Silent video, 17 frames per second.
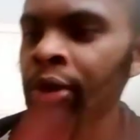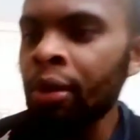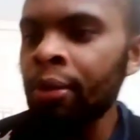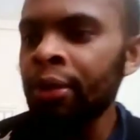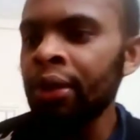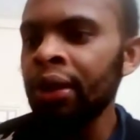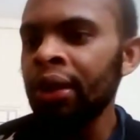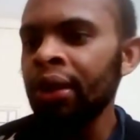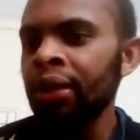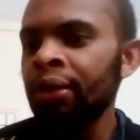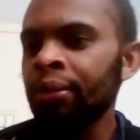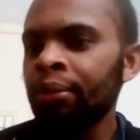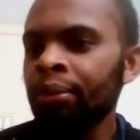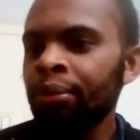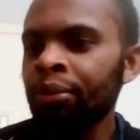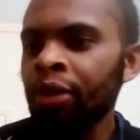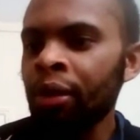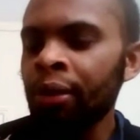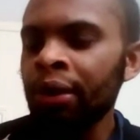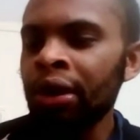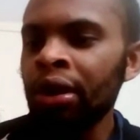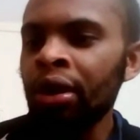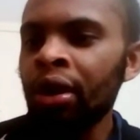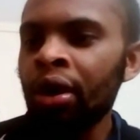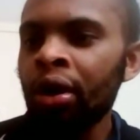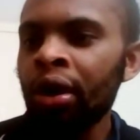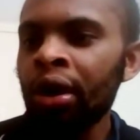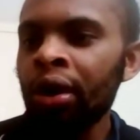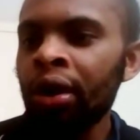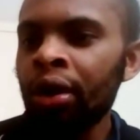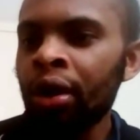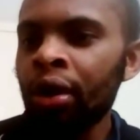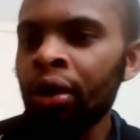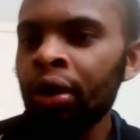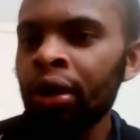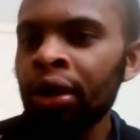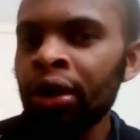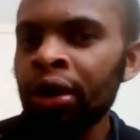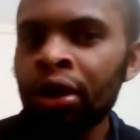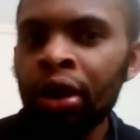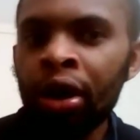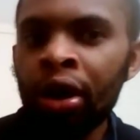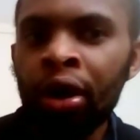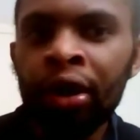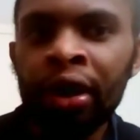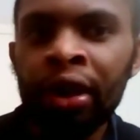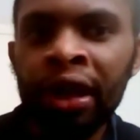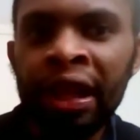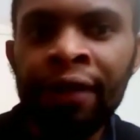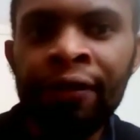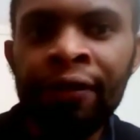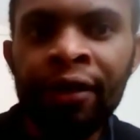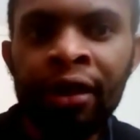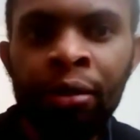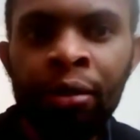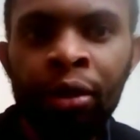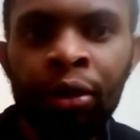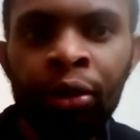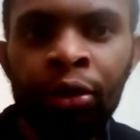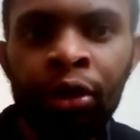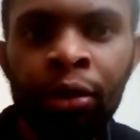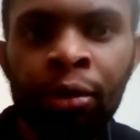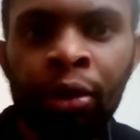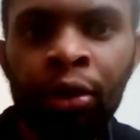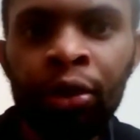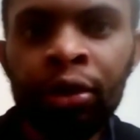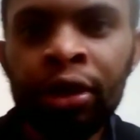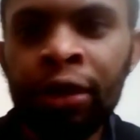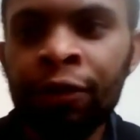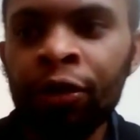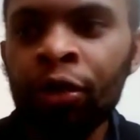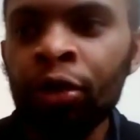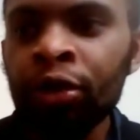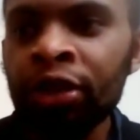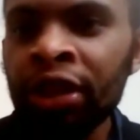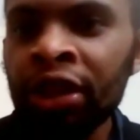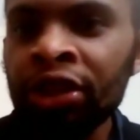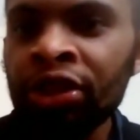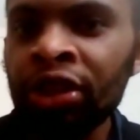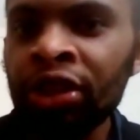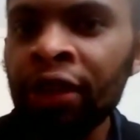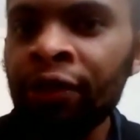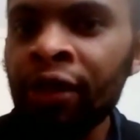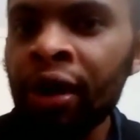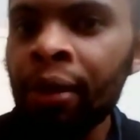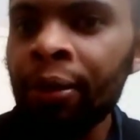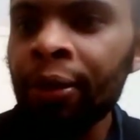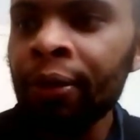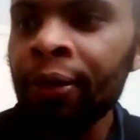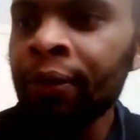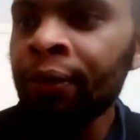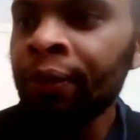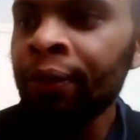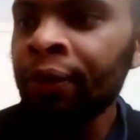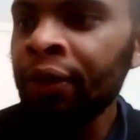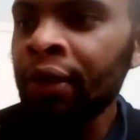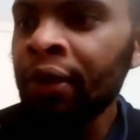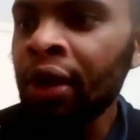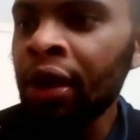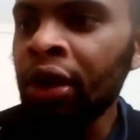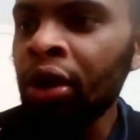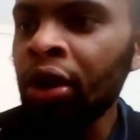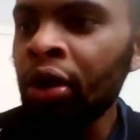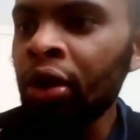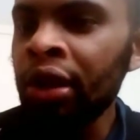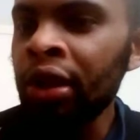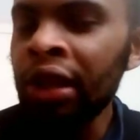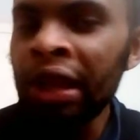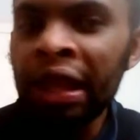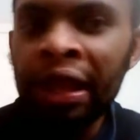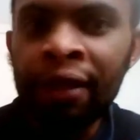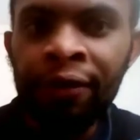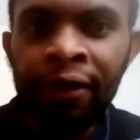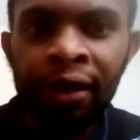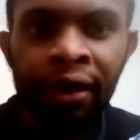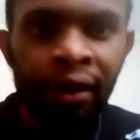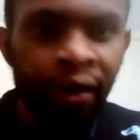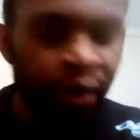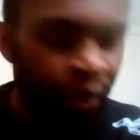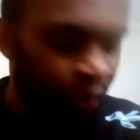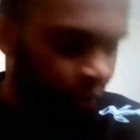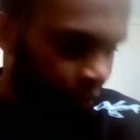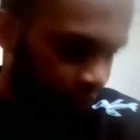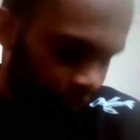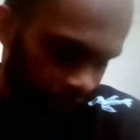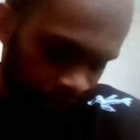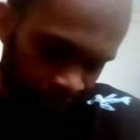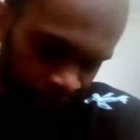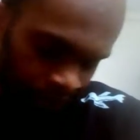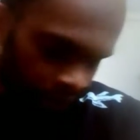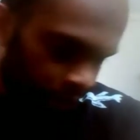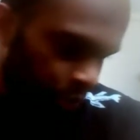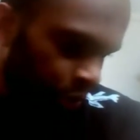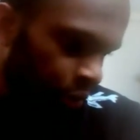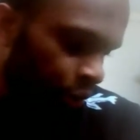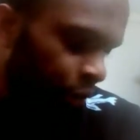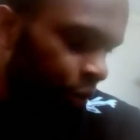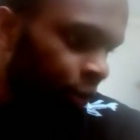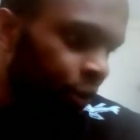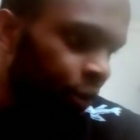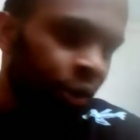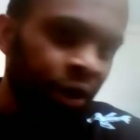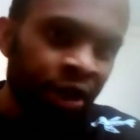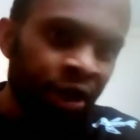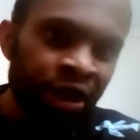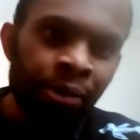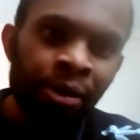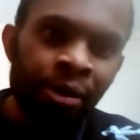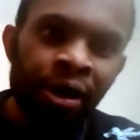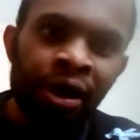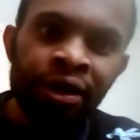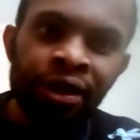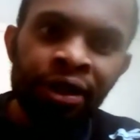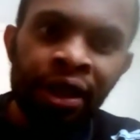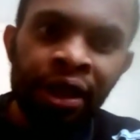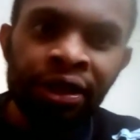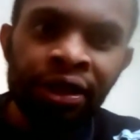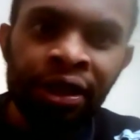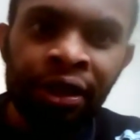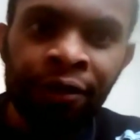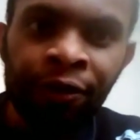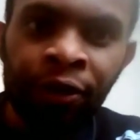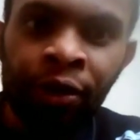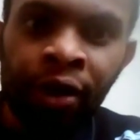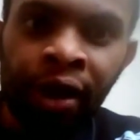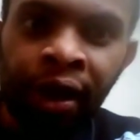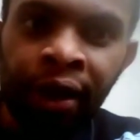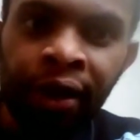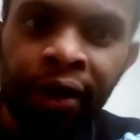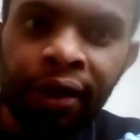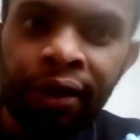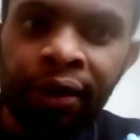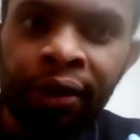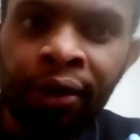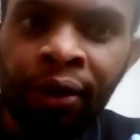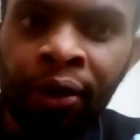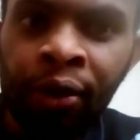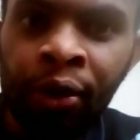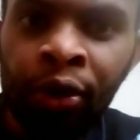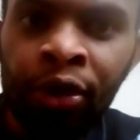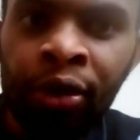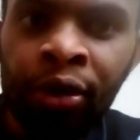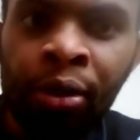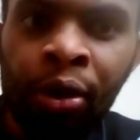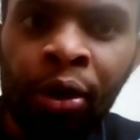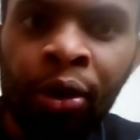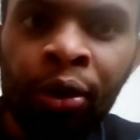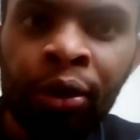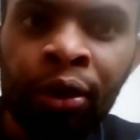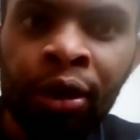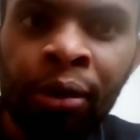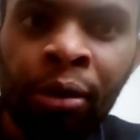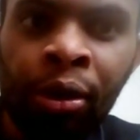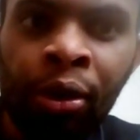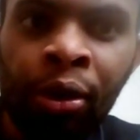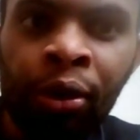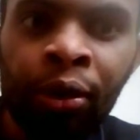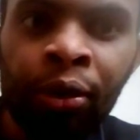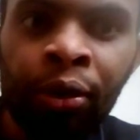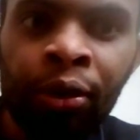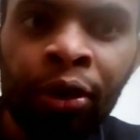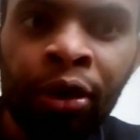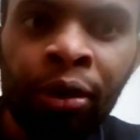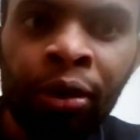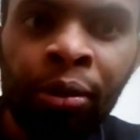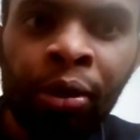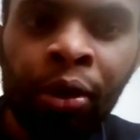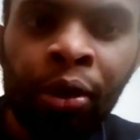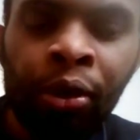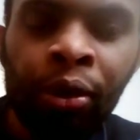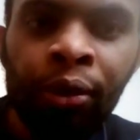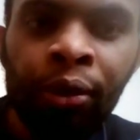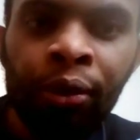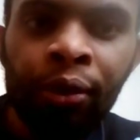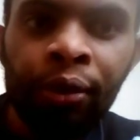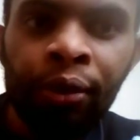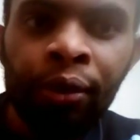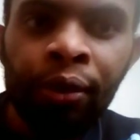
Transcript: probably probably the longer longer the longer you leave it the more the more difficult it is to give up, and the longer you leave it, the more debilitating if you like, or the more the more the more